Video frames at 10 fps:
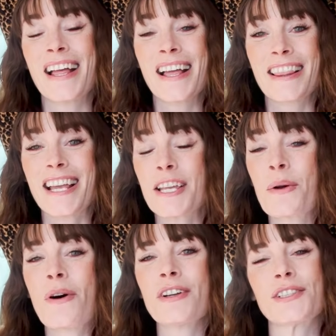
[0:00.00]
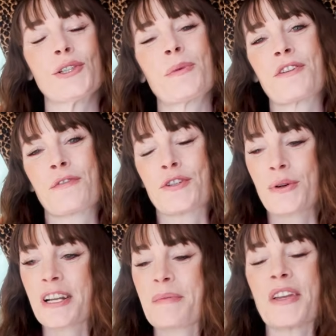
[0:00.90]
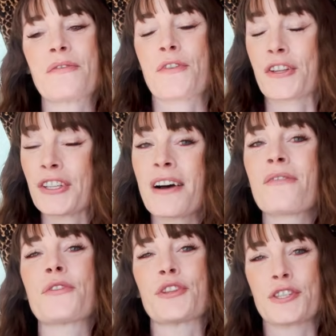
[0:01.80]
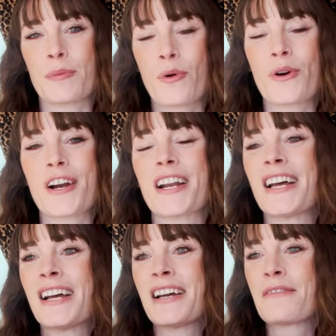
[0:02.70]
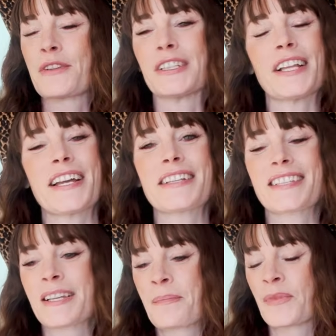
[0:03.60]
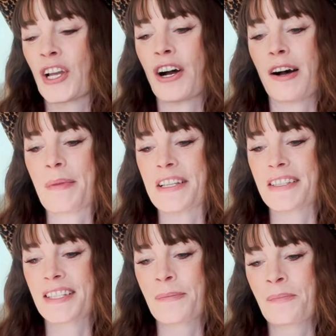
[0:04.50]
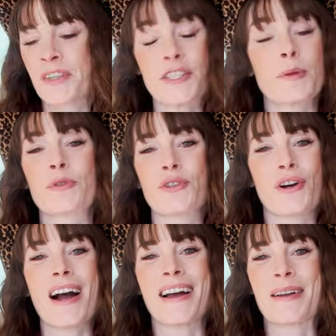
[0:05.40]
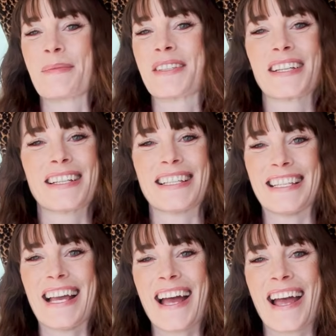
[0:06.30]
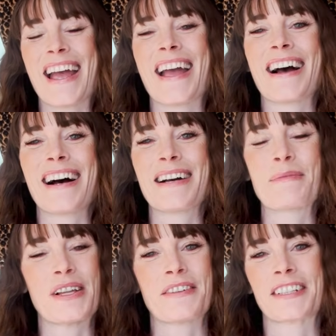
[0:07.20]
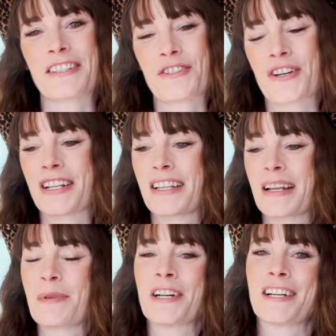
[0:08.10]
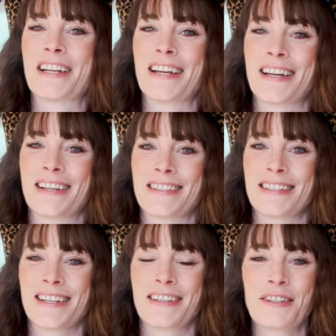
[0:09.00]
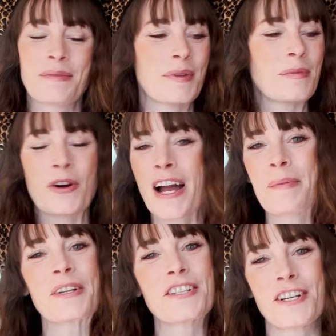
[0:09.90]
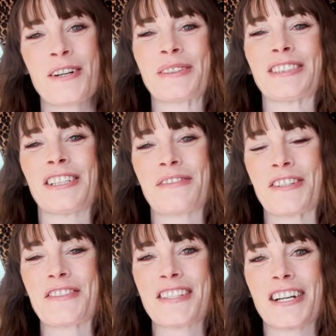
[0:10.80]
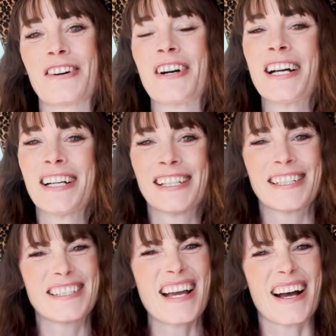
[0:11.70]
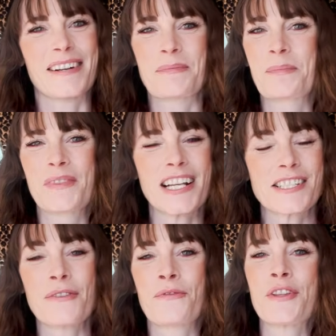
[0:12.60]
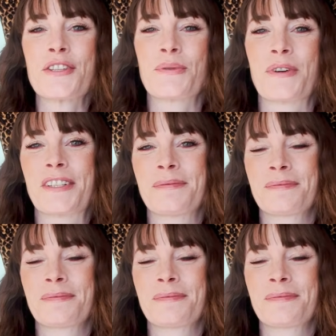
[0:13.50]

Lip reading: Thank you all so much for joining me, for the love, for the support, for the likes, the comments, the subscribes. Yay! I'm loving this journey that I'm on, and I couldn't be more happy to share it with all of you. So yeah, that's it for this one.